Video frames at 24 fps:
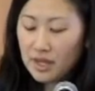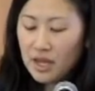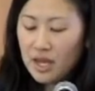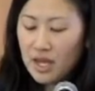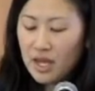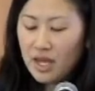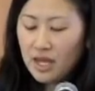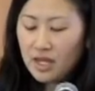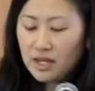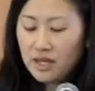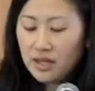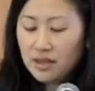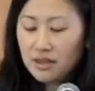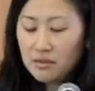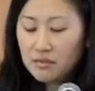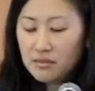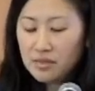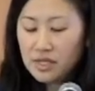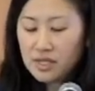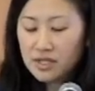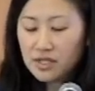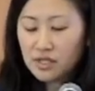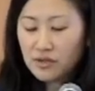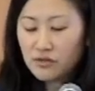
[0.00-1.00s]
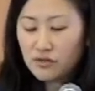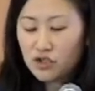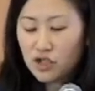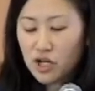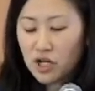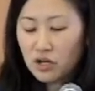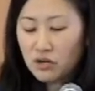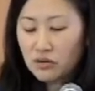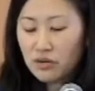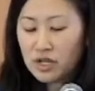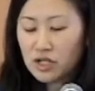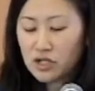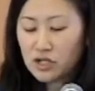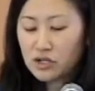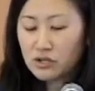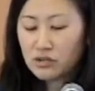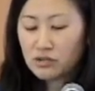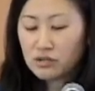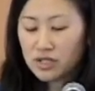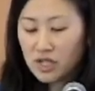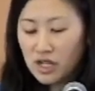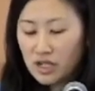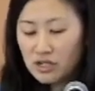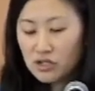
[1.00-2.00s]
And in the midst of generational
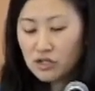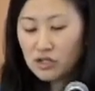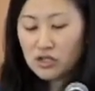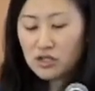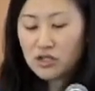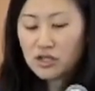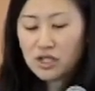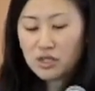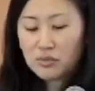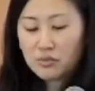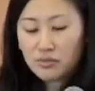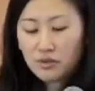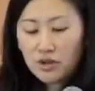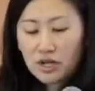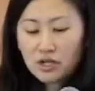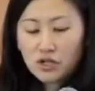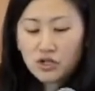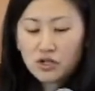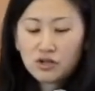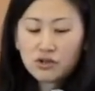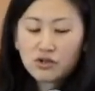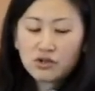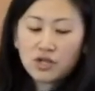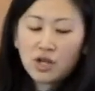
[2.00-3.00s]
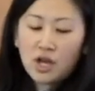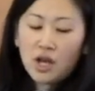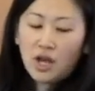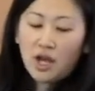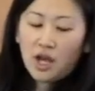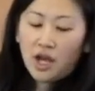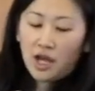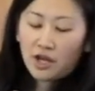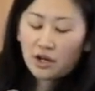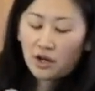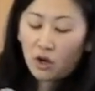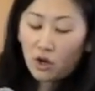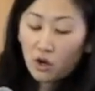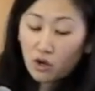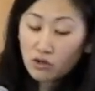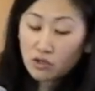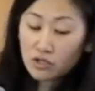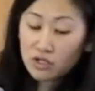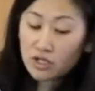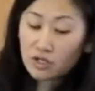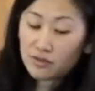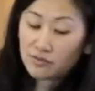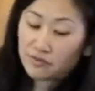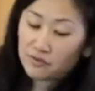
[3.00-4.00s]
tensions and pressures and a
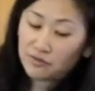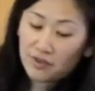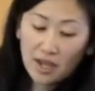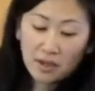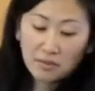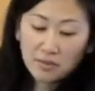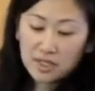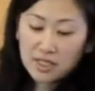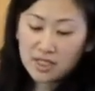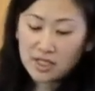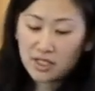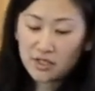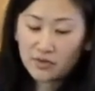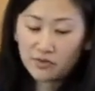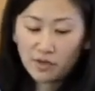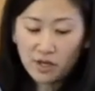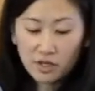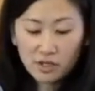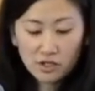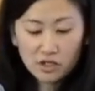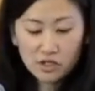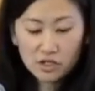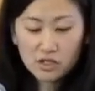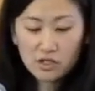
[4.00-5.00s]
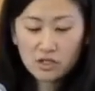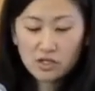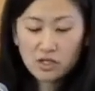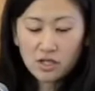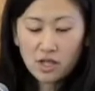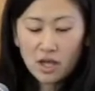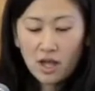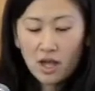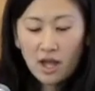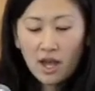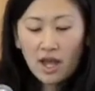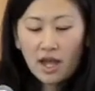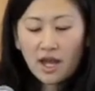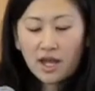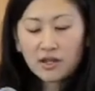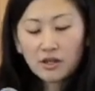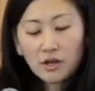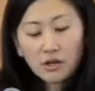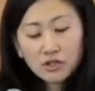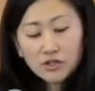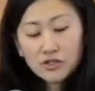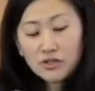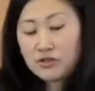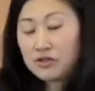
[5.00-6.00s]
host of family dysfunctions, and
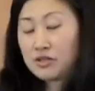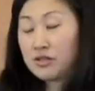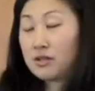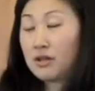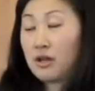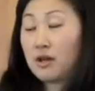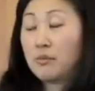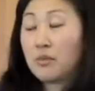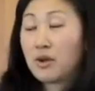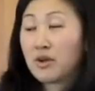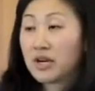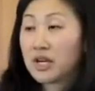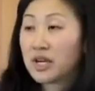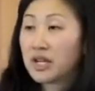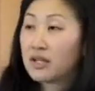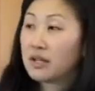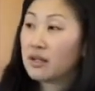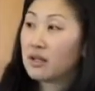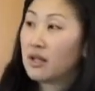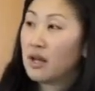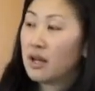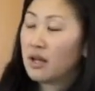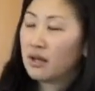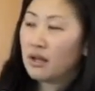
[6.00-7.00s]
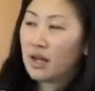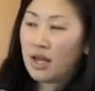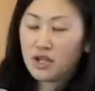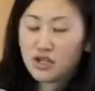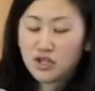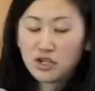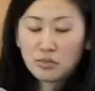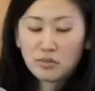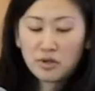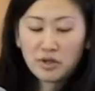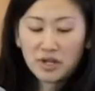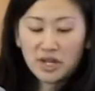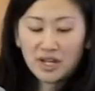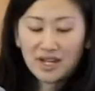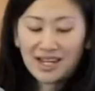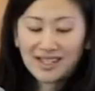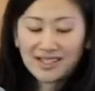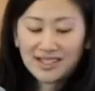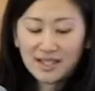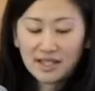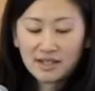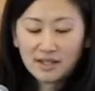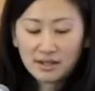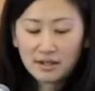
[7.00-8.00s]
also the Asian American
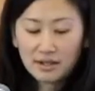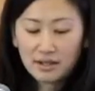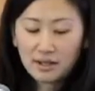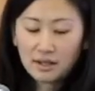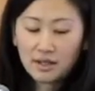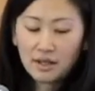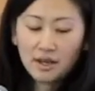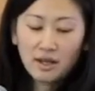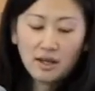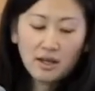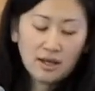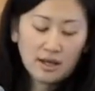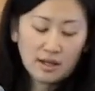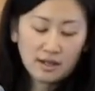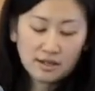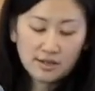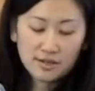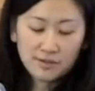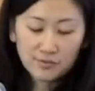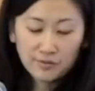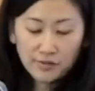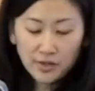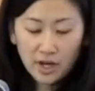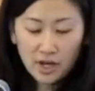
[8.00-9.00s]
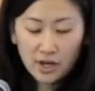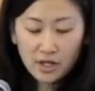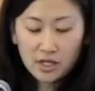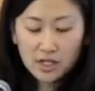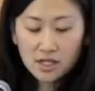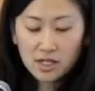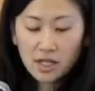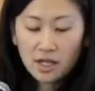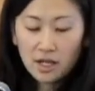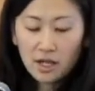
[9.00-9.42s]
identity in flux,